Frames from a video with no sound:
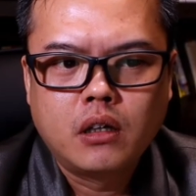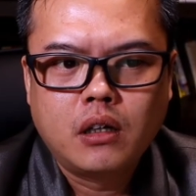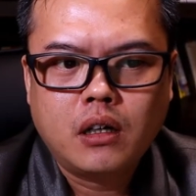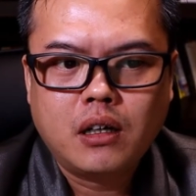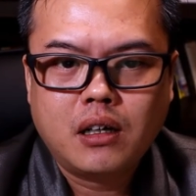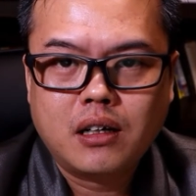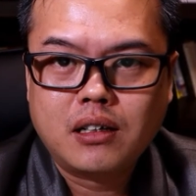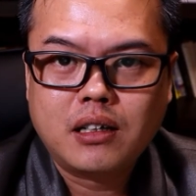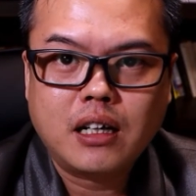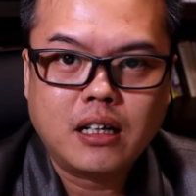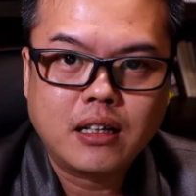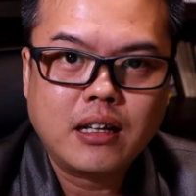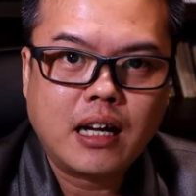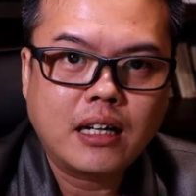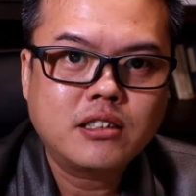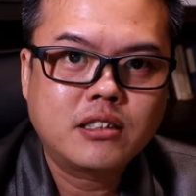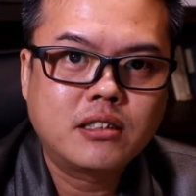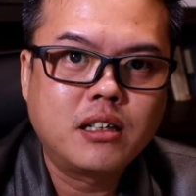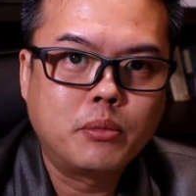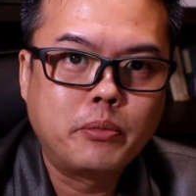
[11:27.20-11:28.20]
that
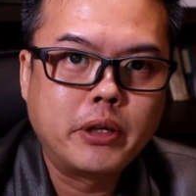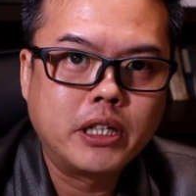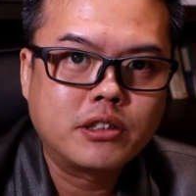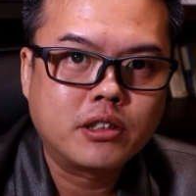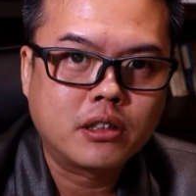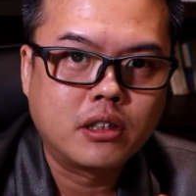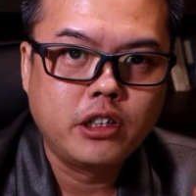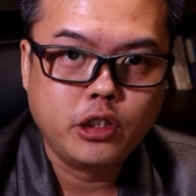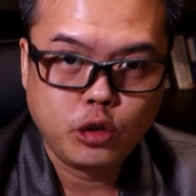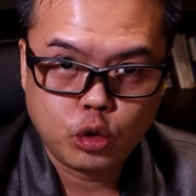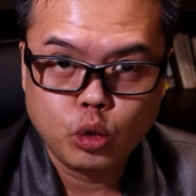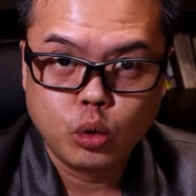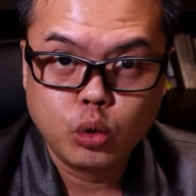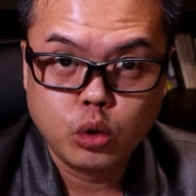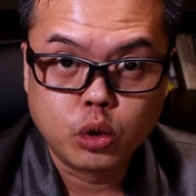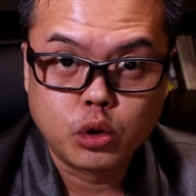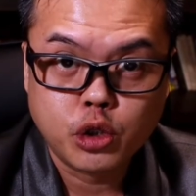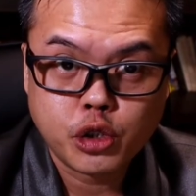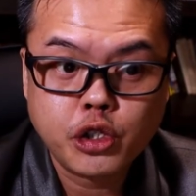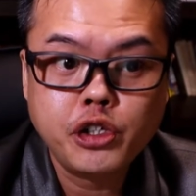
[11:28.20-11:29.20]
lasted basically 2
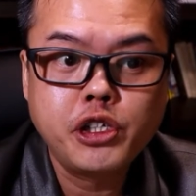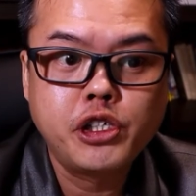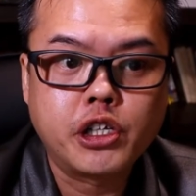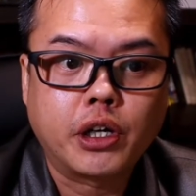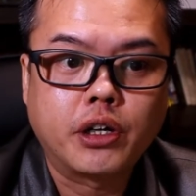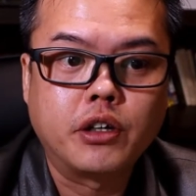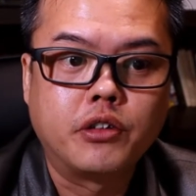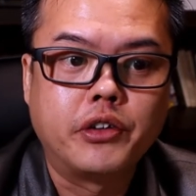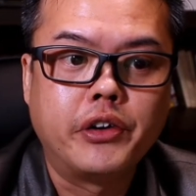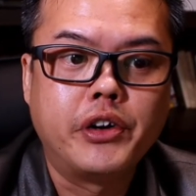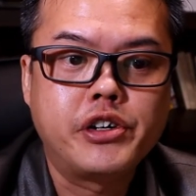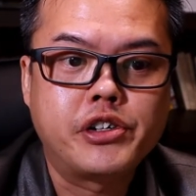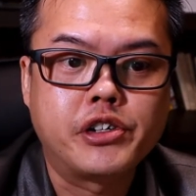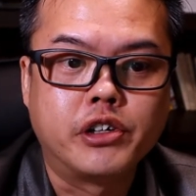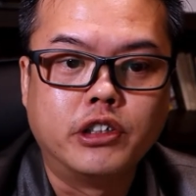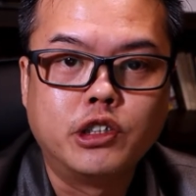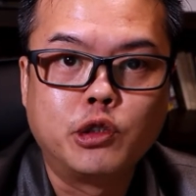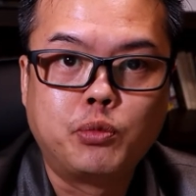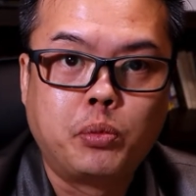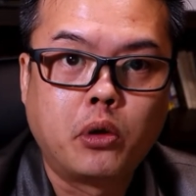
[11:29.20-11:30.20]
to 3
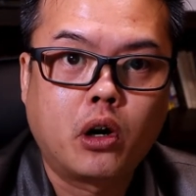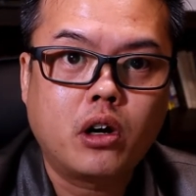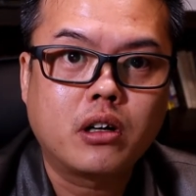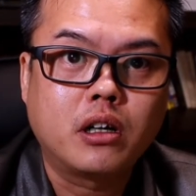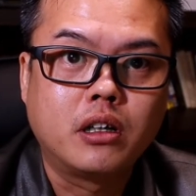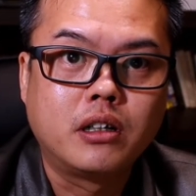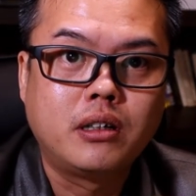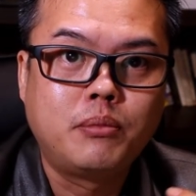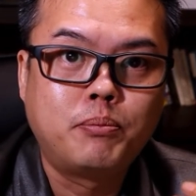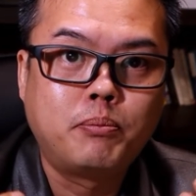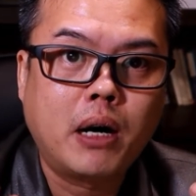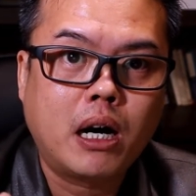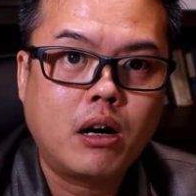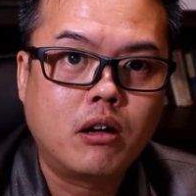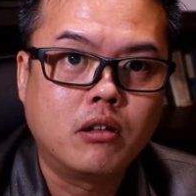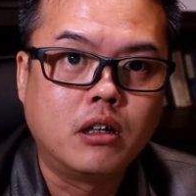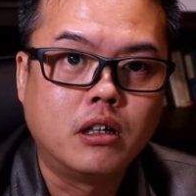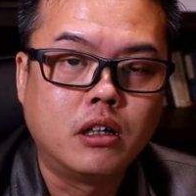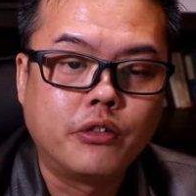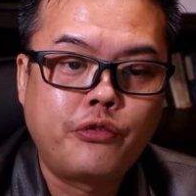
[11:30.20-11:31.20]
generations, brought about
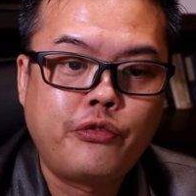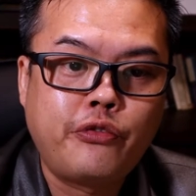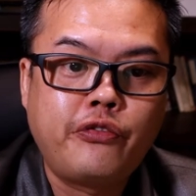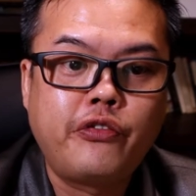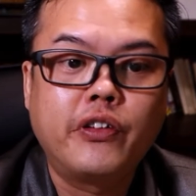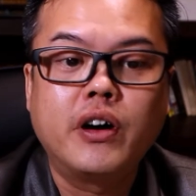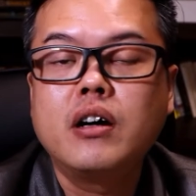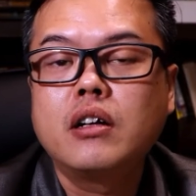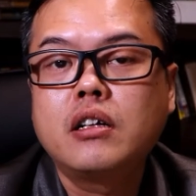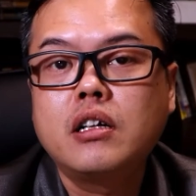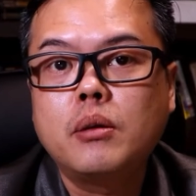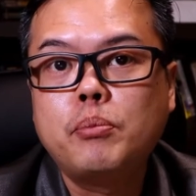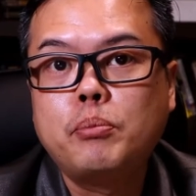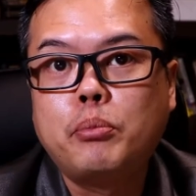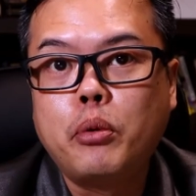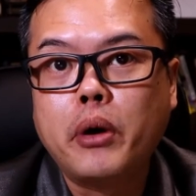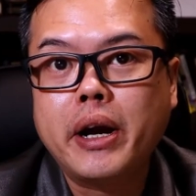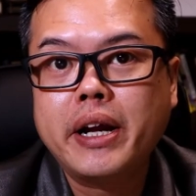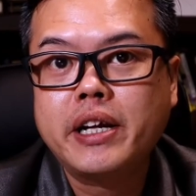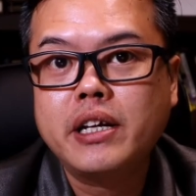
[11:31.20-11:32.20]
a further
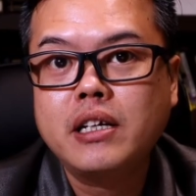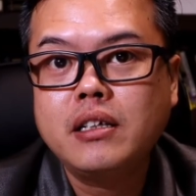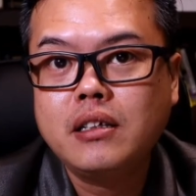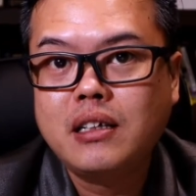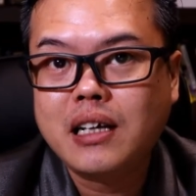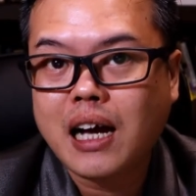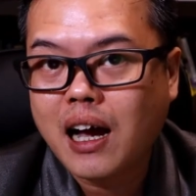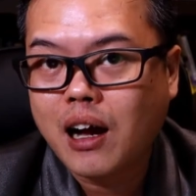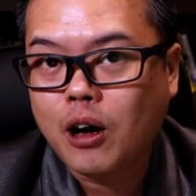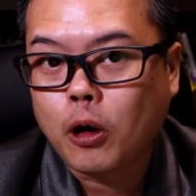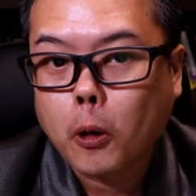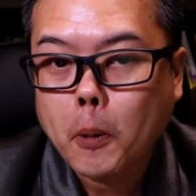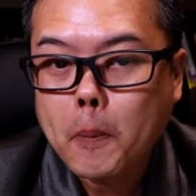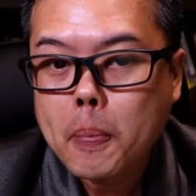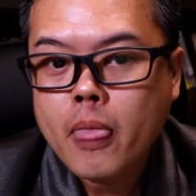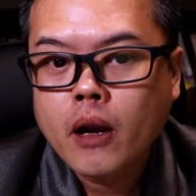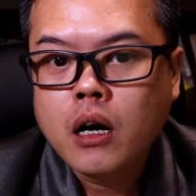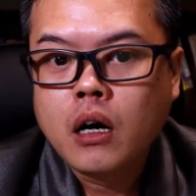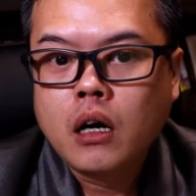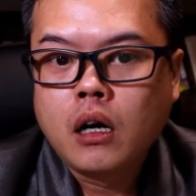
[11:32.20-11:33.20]
breaking down
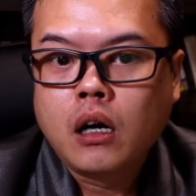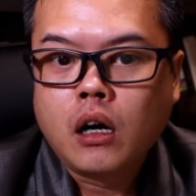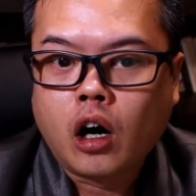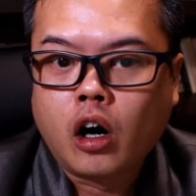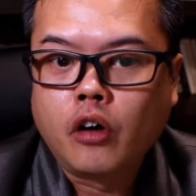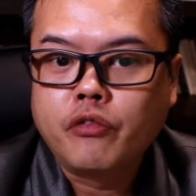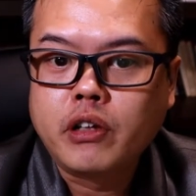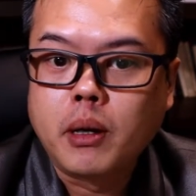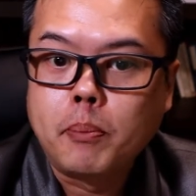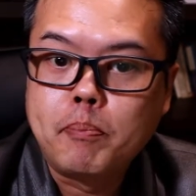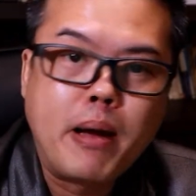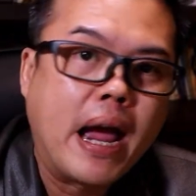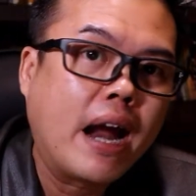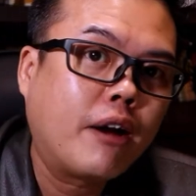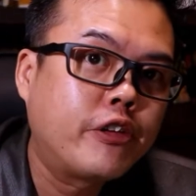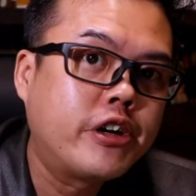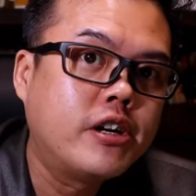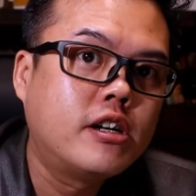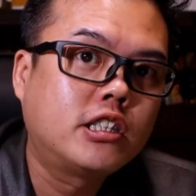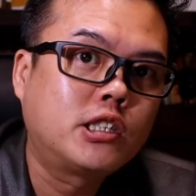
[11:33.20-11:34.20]
of the
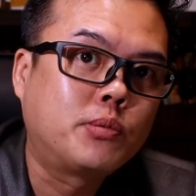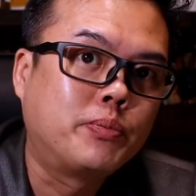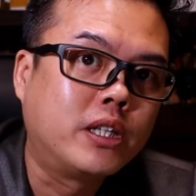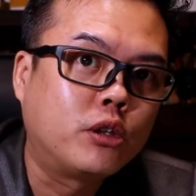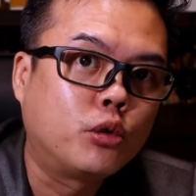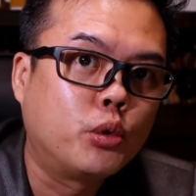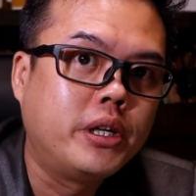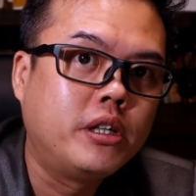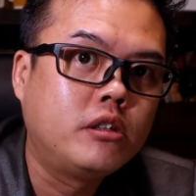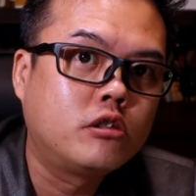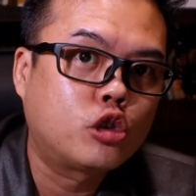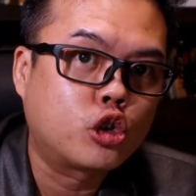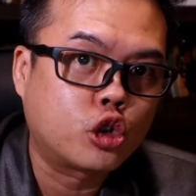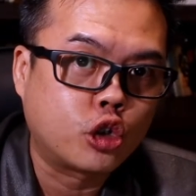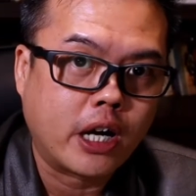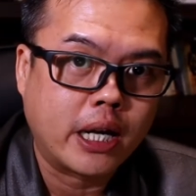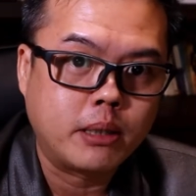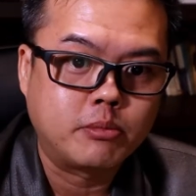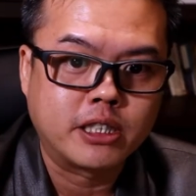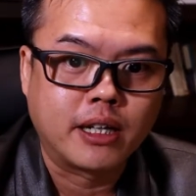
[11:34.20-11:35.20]
barriers between
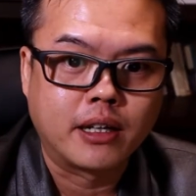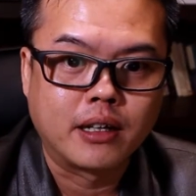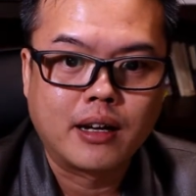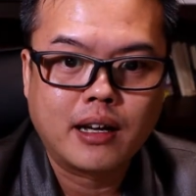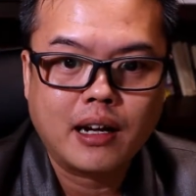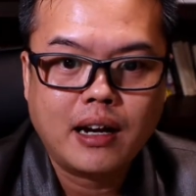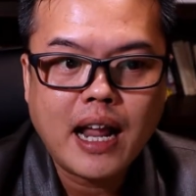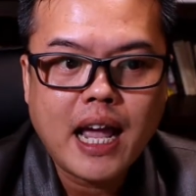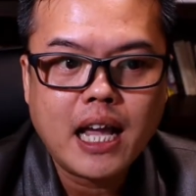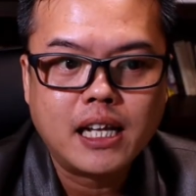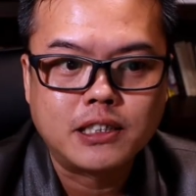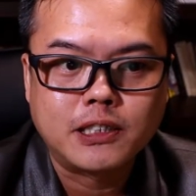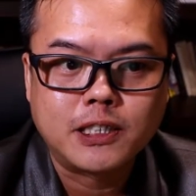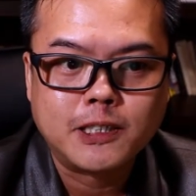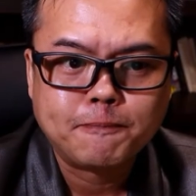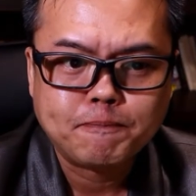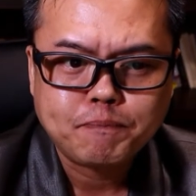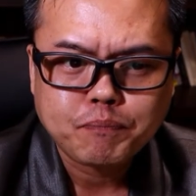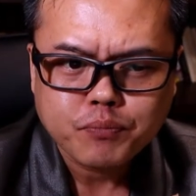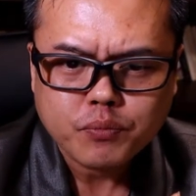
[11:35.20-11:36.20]
tribes and clans,